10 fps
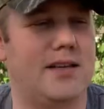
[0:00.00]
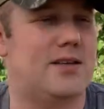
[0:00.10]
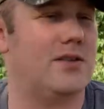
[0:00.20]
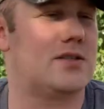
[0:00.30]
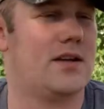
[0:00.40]
to
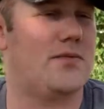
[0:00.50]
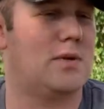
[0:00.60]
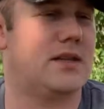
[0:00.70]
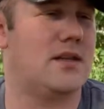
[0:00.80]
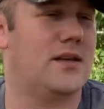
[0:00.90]
do stuff
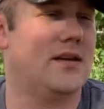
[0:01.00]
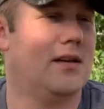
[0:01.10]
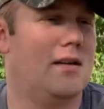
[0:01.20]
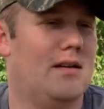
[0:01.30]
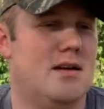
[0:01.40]
with it.
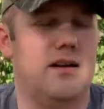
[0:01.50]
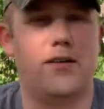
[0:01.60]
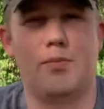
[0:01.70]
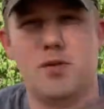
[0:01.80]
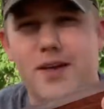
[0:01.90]

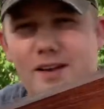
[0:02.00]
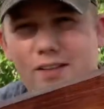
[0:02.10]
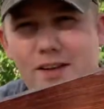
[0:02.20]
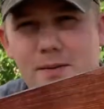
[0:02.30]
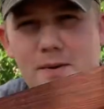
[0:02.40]
I've played a
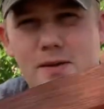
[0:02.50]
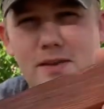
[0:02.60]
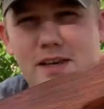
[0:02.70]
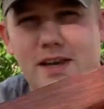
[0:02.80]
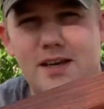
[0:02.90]
little bit with
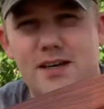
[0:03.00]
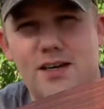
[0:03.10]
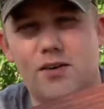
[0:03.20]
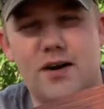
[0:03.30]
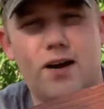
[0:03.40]
the end
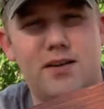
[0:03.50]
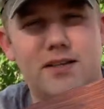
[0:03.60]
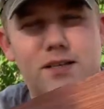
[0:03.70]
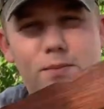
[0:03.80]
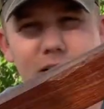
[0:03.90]
here, routing
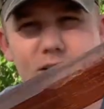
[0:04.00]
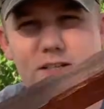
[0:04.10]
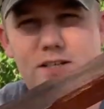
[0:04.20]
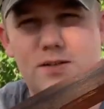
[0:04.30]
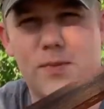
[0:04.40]
some
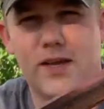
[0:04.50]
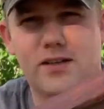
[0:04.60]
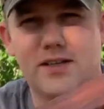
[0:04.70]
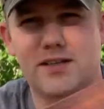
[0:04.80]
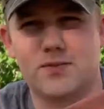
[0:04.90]
edges,
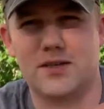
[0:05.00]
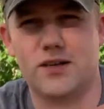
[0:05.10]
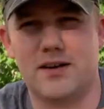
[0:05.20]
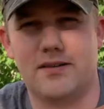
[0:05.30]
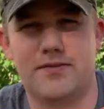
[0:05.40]
mangling some
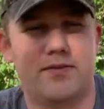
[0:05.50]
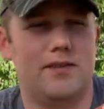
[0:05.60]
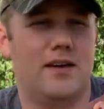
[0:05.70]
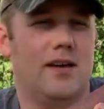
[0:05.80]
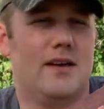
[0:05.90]
stuff,
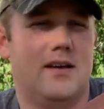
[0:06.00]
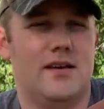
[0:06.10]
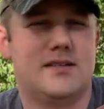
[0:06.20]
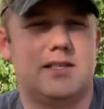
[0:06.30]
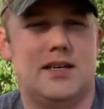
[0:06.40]

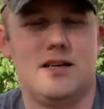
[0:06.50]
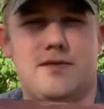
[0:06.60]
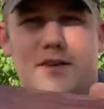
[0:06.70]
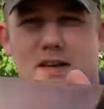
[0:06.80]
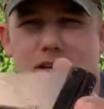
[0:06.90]
seeing
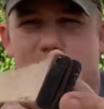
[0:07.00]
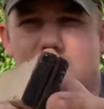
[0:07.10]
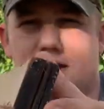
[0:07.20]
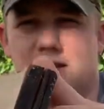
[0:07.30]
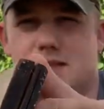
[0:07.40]
if I could
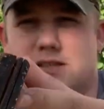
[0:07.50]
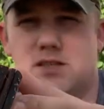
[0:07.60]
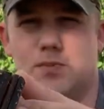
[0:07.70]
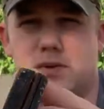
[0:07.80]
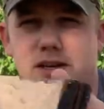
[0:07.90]
cut it and
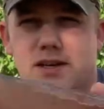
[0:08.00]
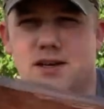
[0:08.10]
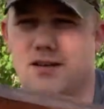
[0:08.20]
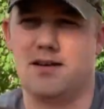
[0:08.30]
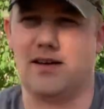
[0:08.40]
split
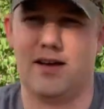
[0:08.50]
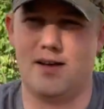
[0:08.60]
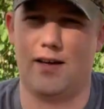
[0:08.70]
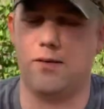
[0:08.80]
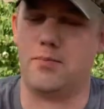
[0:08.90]
it. Like
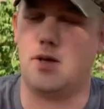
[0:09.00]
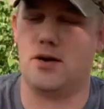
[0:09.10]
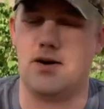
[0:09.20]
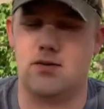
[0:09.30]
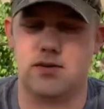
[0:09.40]
I, I played
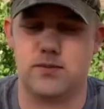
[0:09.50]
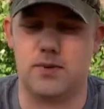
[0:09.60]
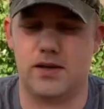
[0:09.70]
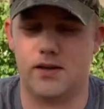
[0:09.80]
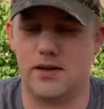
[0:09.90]
around with a
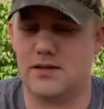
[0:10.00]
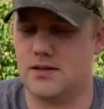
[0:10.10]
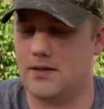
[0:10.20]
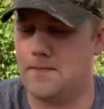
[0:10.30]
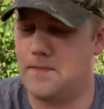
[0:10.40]
bit of this,